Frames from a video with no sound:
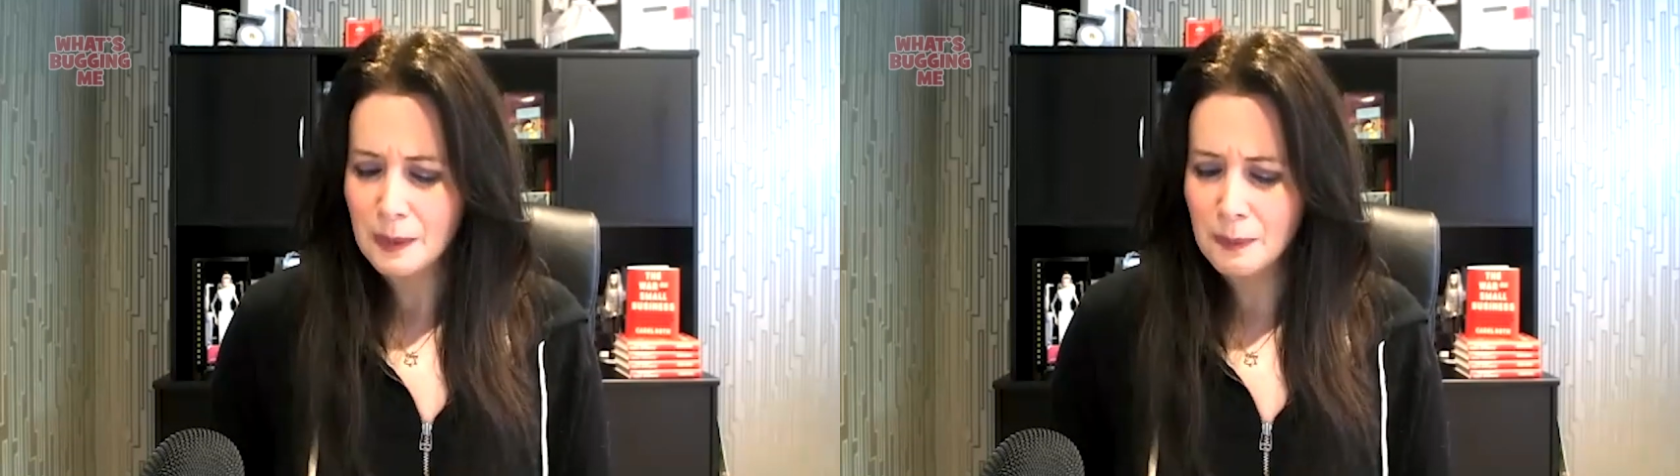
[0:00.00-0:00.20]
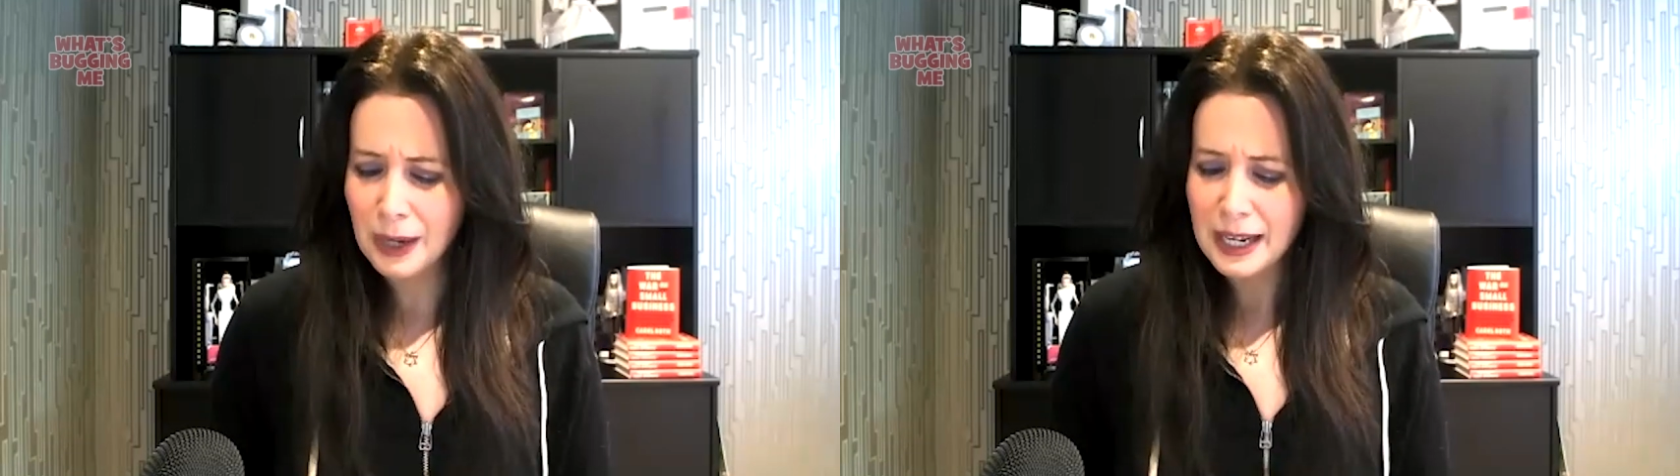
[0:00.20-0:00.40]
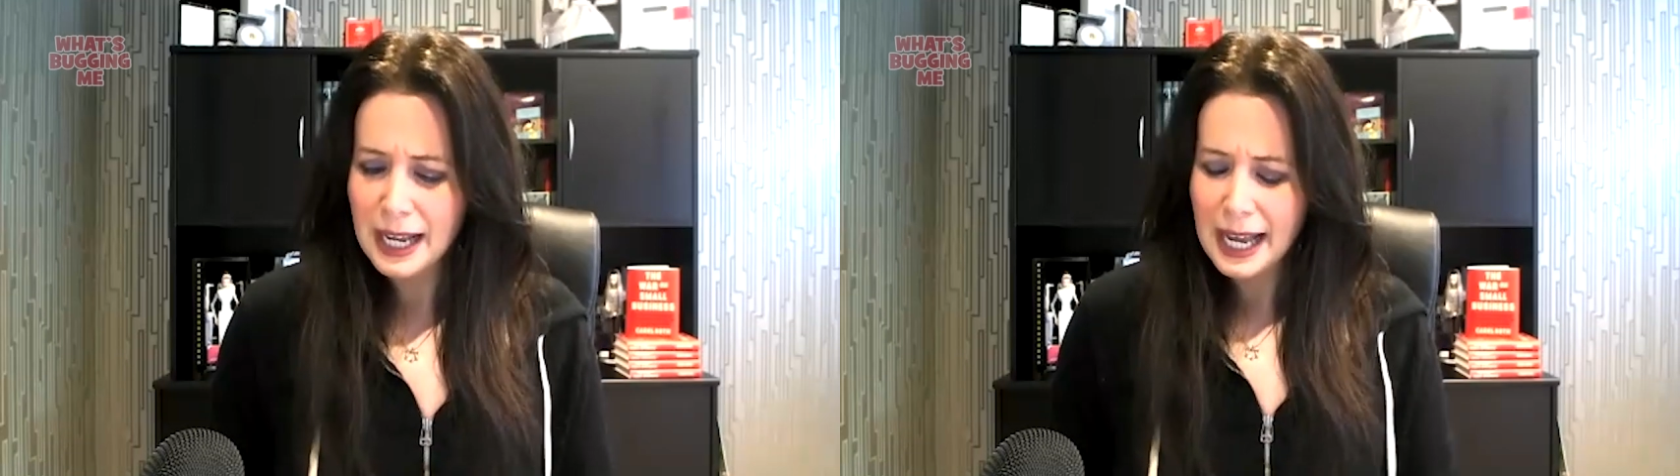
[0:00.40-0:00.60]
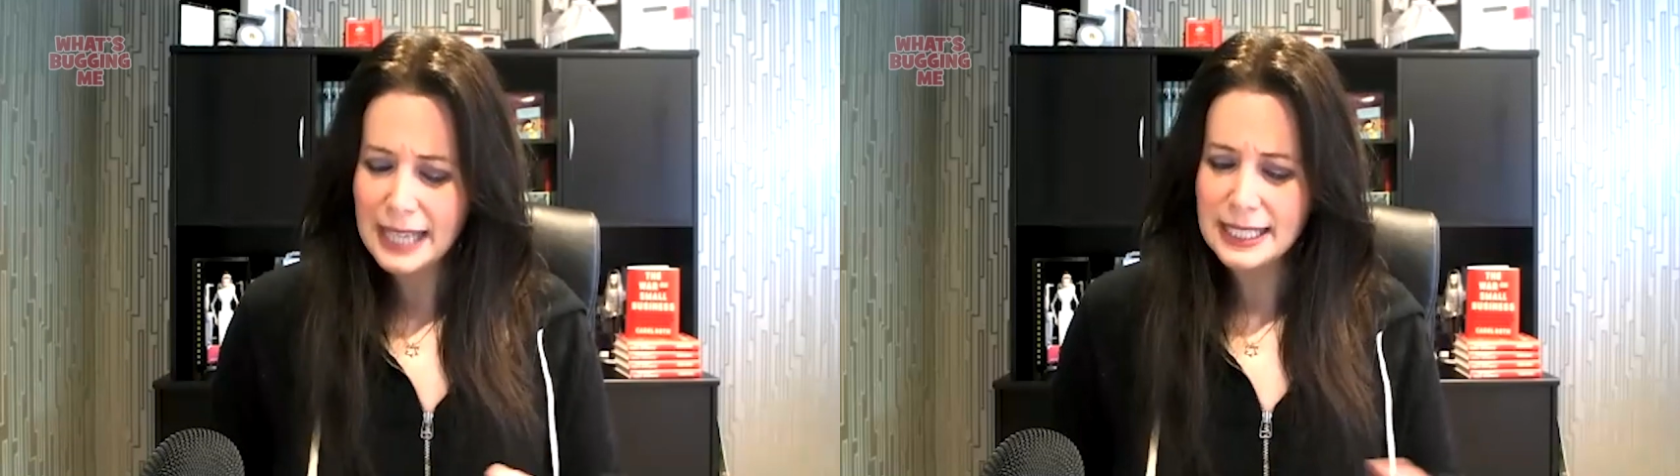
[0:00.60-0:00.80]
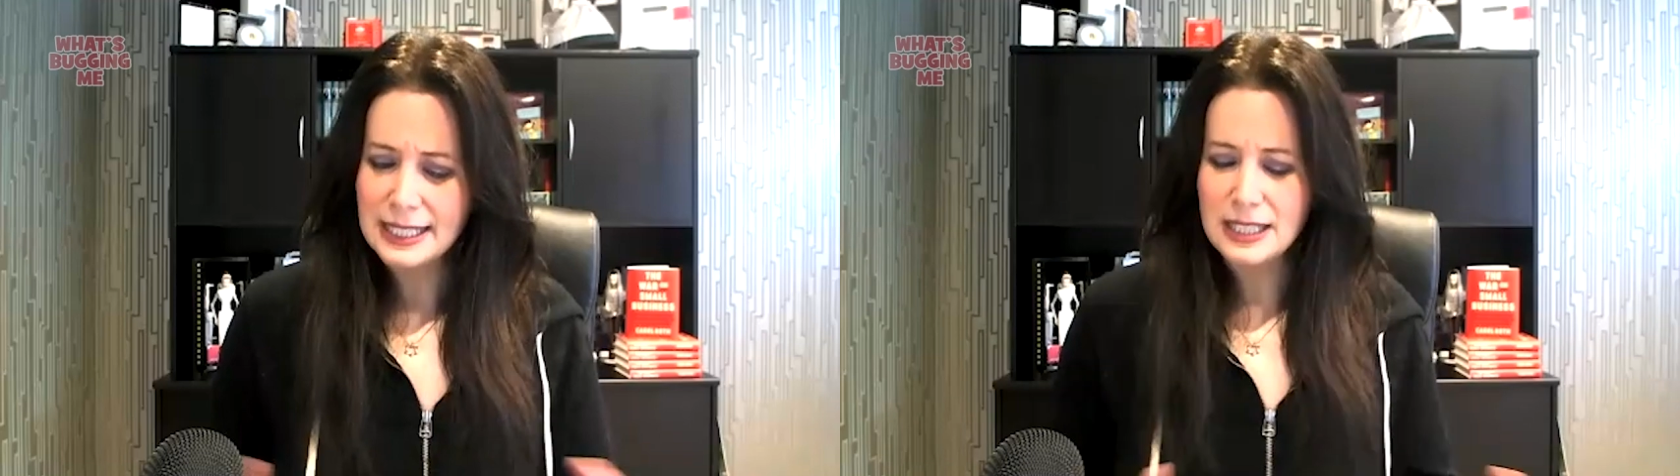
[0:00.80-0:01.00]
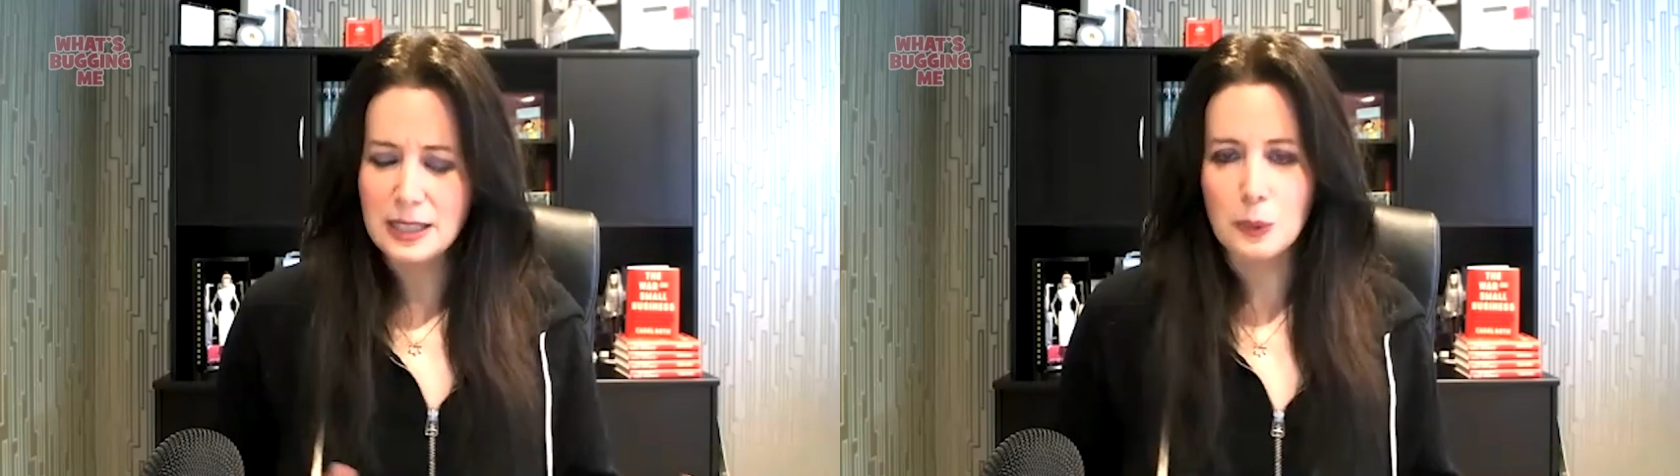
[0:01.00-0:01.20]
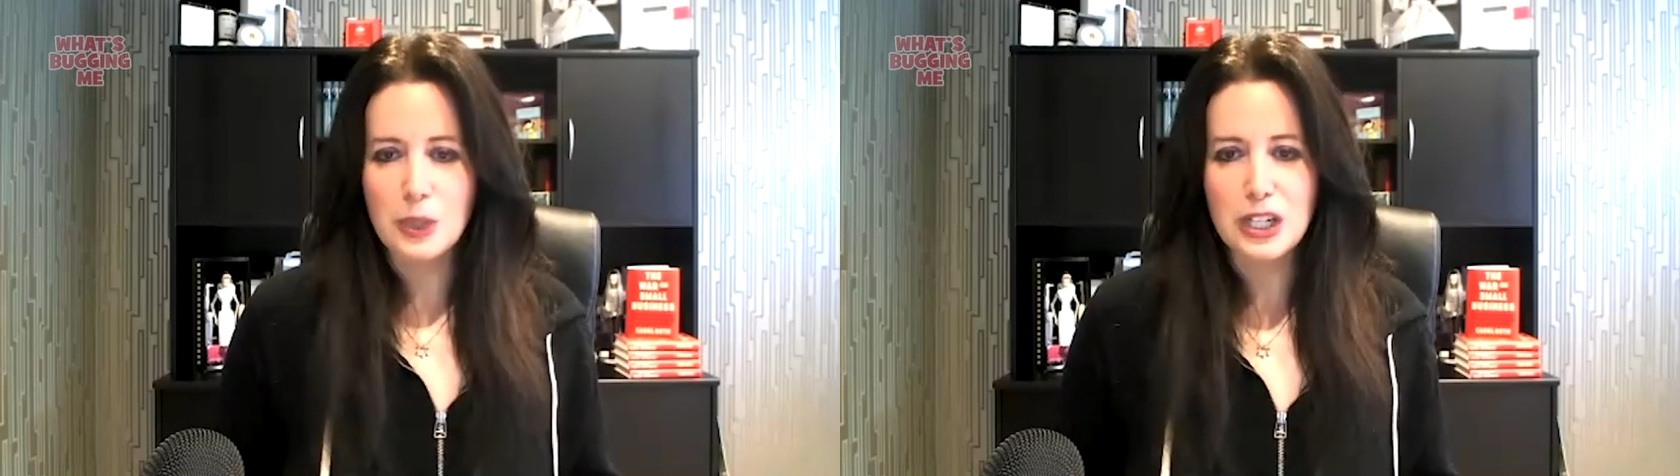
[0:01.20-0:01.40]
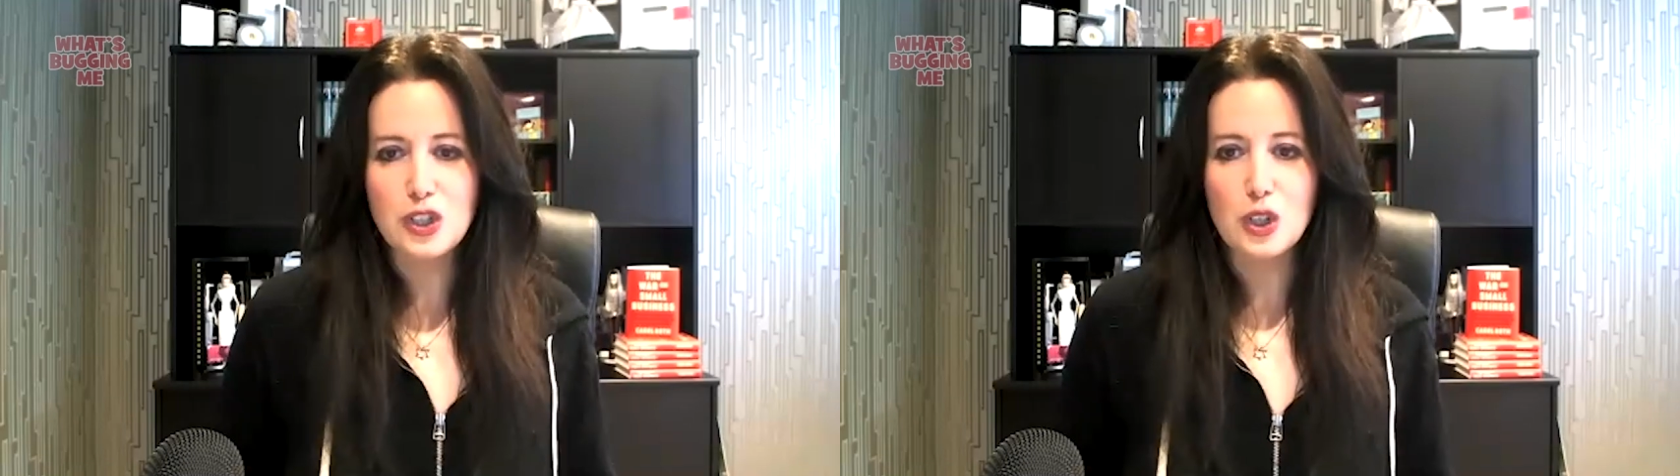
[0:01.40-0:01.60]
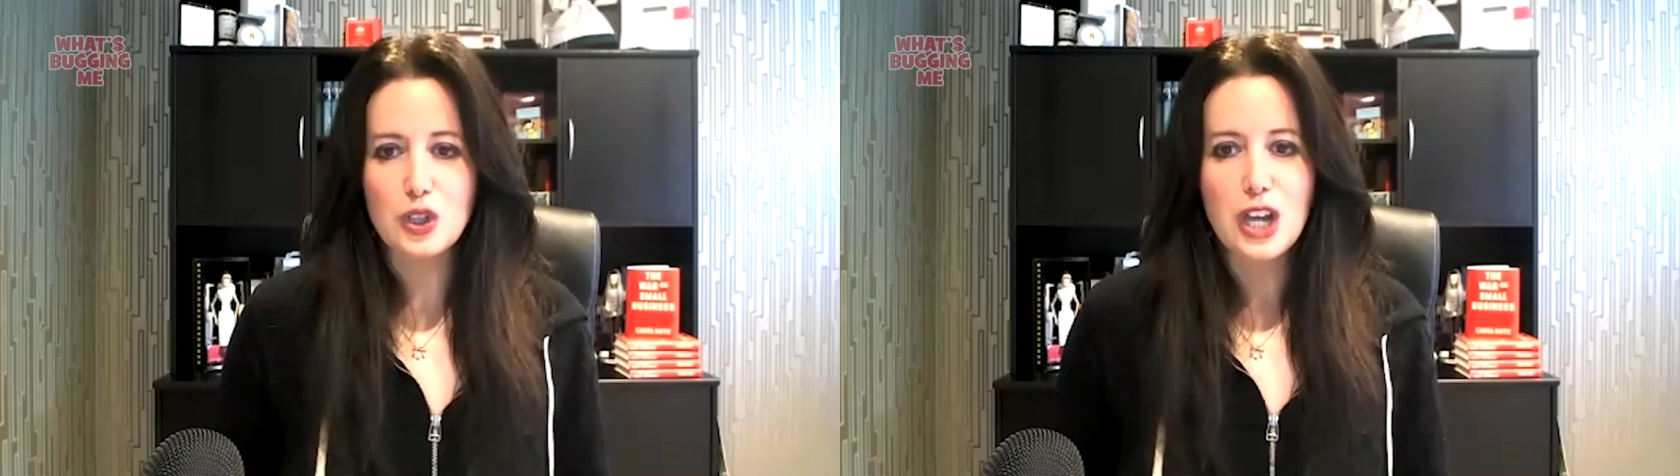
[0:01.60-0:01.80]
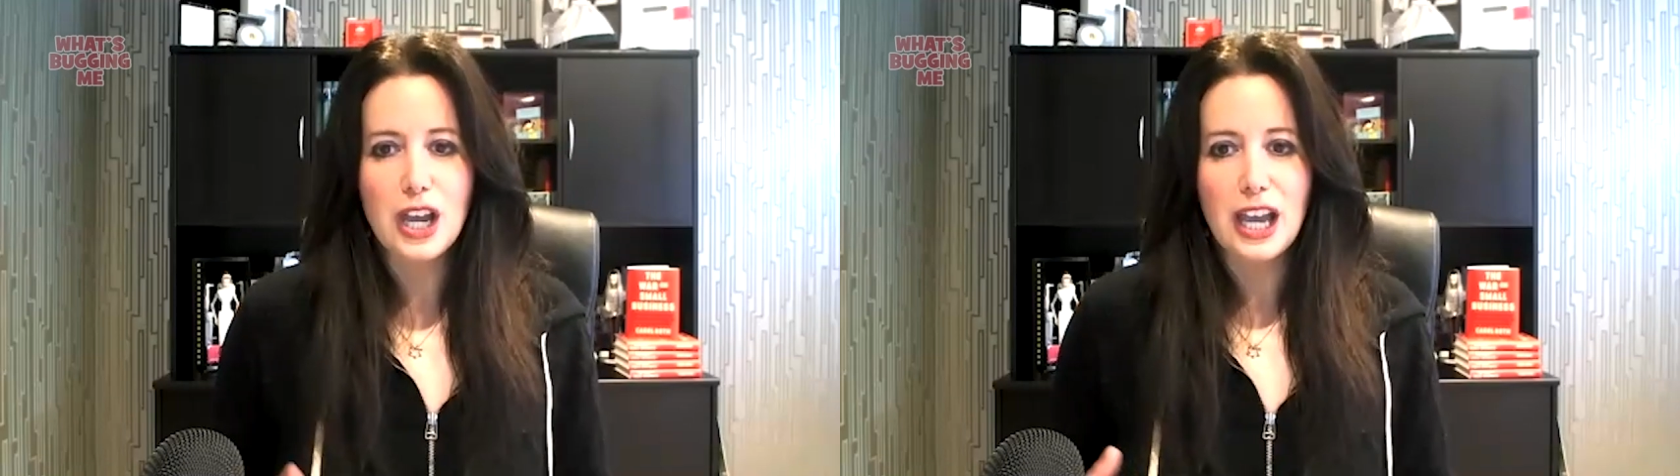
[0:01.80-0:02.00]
But as I did some research,